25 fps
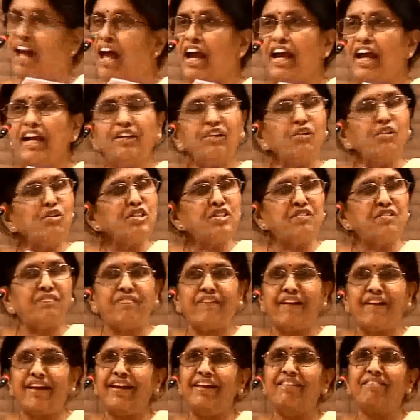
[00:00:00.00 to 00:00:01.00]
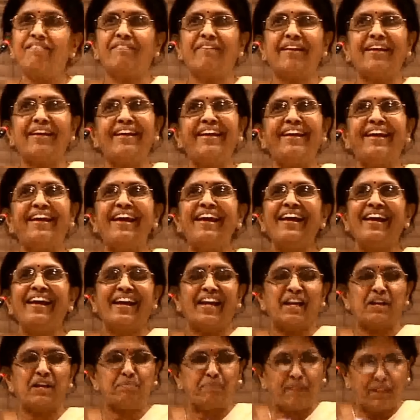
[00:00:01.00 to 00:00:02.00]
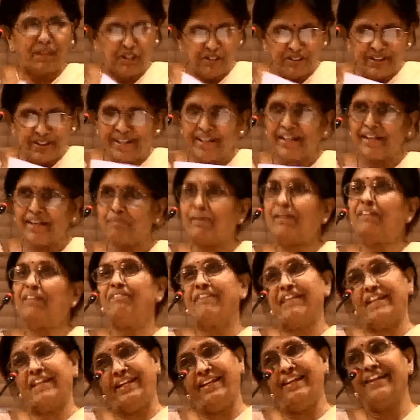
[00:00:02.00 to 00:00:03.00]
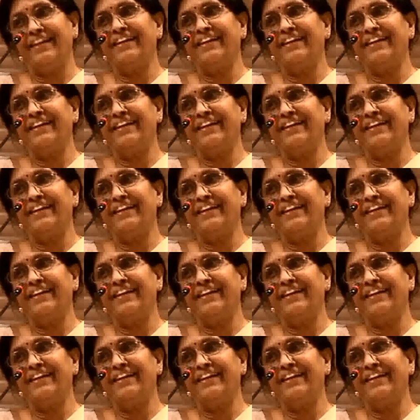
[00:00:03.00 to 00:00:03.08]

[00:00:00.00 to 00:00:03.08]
It looks very peculiar but very